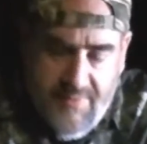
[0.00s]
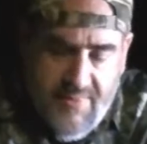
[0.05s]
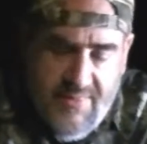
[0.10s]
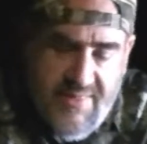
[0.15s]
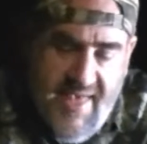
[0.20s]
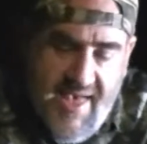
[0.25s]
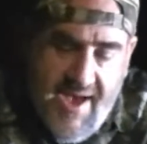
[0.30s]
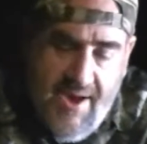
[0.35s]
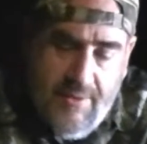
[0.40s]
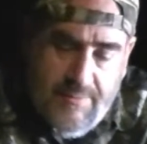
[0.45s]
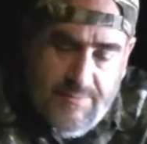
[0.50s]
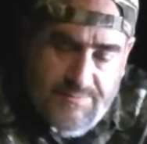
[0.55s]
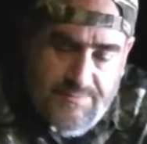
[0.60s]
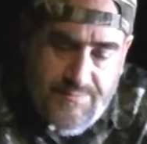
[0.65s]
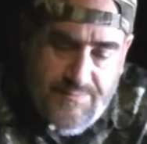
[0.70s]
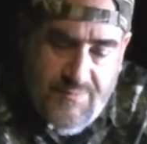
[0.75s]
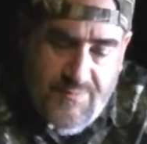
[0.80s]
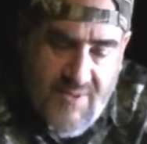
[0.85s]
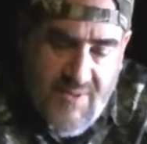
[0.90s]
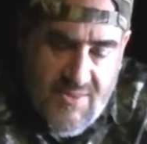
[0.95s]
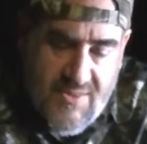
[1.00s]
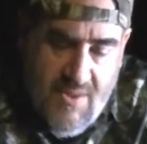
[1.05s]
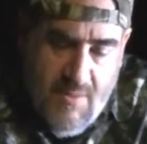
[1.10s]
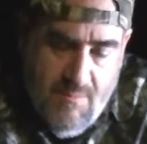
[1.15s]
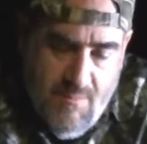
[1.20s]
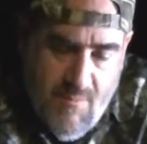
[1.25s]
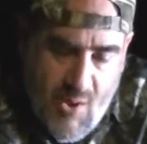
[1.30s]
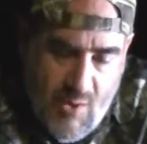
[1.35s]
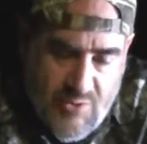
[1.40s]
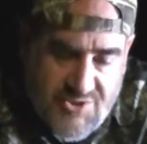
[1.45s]
Now, the
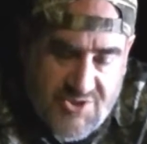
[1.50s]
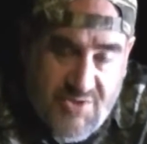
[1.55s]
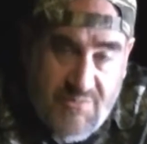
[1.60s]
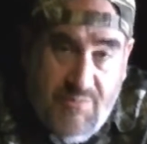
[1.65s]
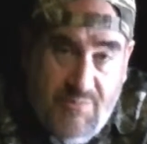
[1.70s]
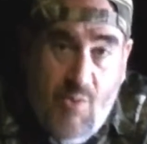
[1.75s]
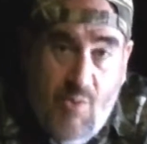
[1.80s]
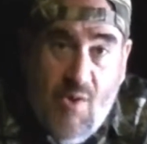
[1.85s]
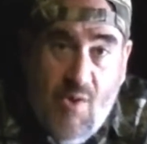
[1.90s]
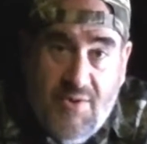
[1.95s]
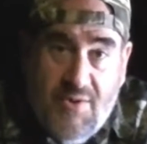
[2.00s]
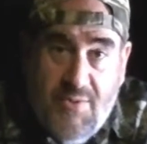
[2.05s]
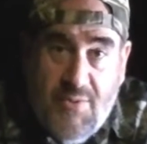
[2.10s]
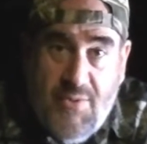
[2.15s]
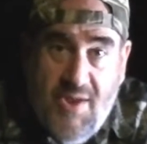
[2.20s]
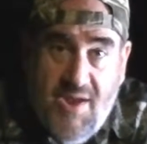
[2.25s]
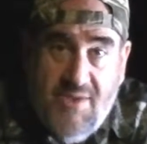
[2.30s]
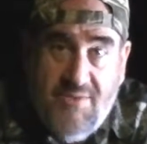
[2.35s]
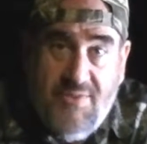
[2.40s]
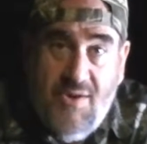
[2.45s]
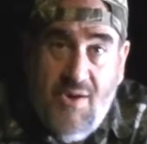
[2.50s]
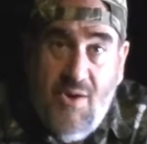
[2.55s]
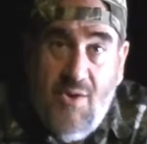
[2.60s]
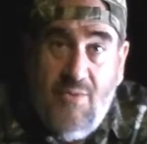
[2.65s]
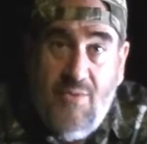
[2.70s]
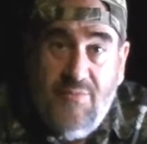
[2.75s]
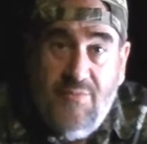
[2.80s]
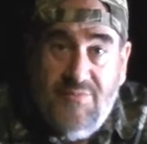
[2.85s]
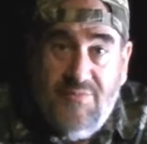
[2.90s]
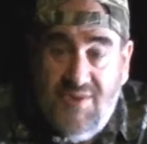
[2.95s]
most important thing,
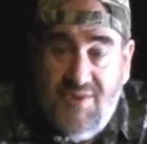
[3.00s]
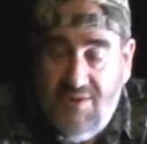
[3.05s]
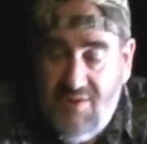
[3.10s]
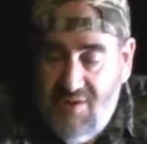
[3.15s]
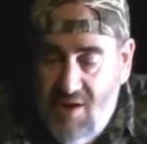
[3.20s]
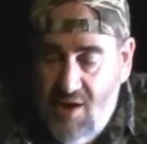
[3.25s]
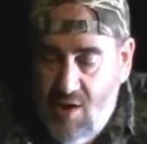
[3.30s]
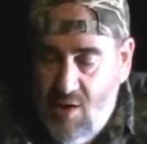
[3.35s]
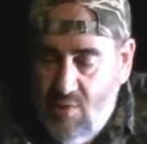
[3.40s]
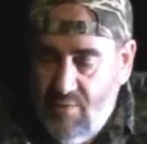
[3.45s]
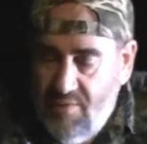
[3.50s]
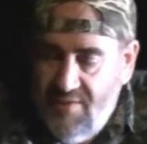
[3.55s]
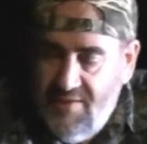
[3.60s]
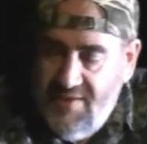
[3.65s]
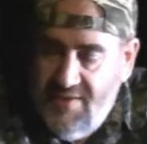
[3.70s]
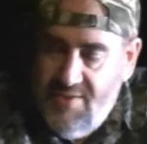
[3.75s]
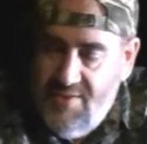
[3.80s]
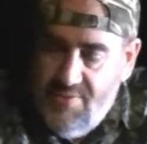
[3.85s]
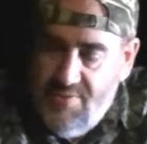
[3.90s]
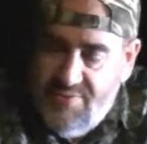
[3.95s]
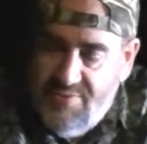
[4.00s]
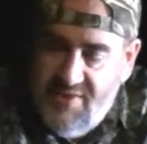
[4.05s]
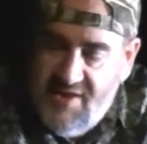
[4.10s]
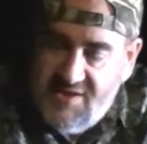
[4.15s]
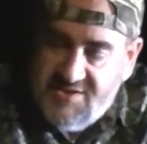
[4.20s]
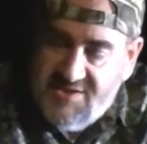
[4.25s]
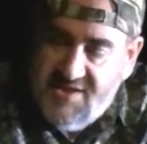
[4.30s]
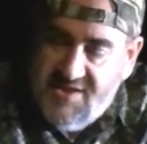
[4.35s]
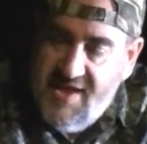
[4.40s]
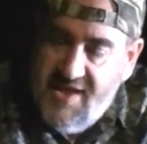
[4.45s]
though, to know,
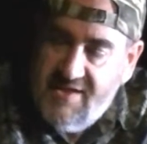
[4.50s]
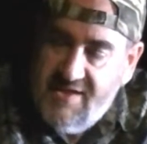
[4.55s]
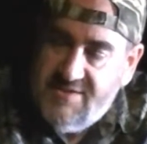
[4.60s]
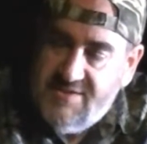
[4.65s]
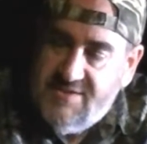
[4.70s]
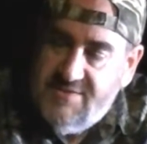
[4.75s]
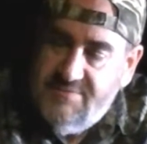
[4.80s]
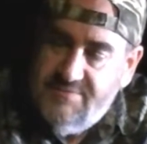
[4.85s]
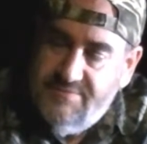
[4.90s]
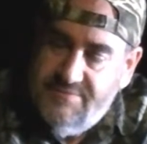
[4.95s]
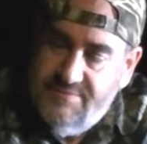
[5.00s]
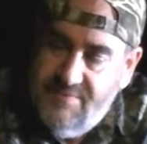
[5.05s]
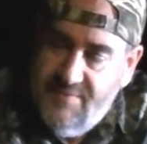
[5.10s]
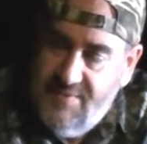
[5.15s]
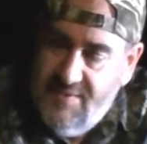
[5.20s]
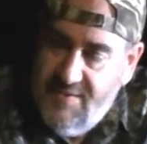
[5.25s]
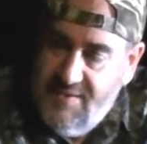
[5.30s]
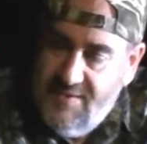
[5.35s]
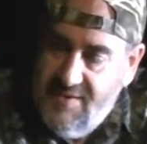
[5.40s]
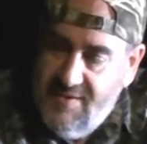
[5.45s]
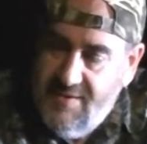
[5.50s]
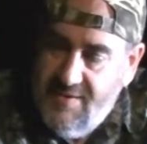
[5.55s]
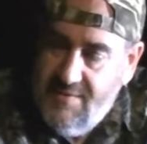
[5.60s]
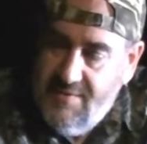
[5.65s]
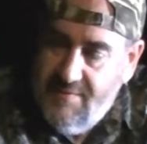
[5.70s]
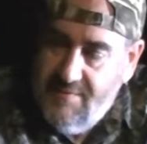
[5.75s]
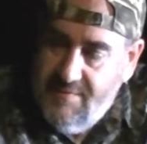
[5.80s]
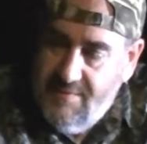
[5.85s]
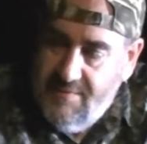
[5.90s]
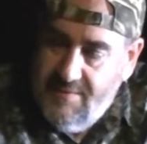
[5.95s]
these things
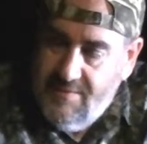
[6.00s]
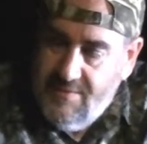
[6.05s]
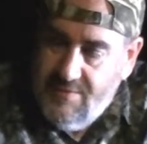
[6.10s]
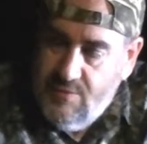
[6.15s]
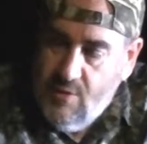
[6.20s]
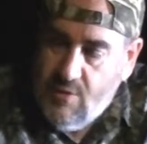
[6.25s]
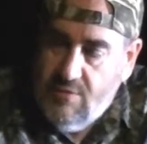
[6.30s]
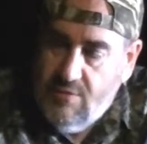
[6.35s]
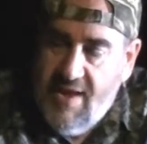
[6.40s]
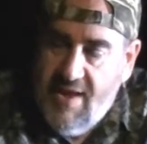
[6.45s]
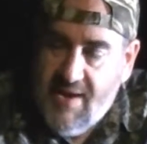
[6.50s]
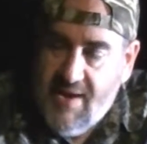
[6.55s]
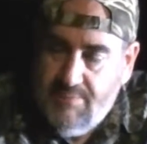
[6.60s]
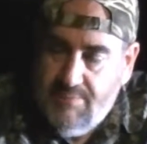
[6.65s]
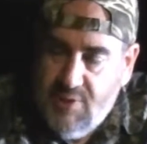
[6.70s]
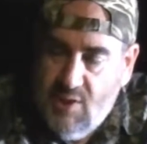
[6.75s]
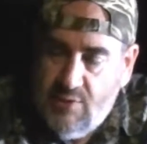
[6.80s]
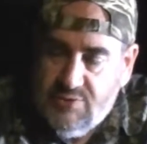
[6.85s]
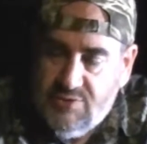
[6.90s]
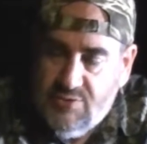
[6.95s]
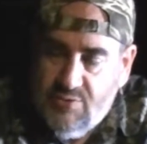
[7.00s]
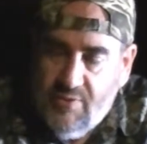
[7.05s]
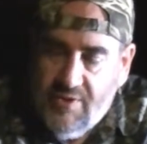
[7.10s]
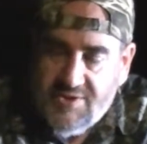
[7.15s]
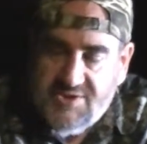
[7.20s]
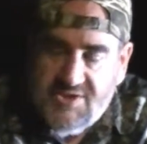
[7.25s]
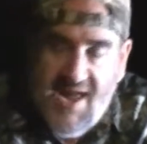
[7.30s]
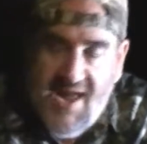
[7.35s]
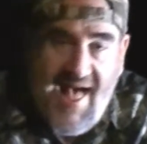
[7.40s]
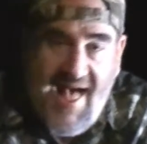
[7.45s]
look like a
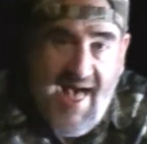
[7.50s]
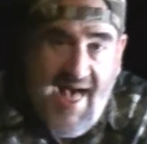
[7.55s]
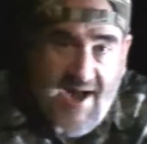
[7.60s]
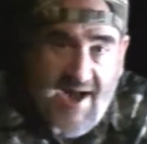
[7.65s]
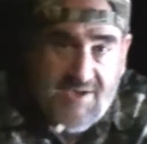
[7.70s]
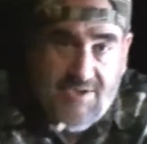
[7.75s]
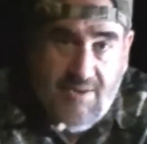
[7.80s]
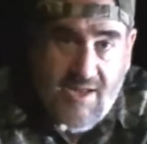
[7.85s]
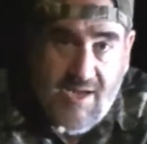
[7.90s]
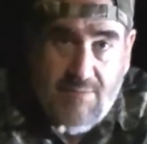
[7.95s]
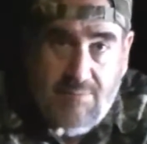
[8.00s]
blowtorch, act like a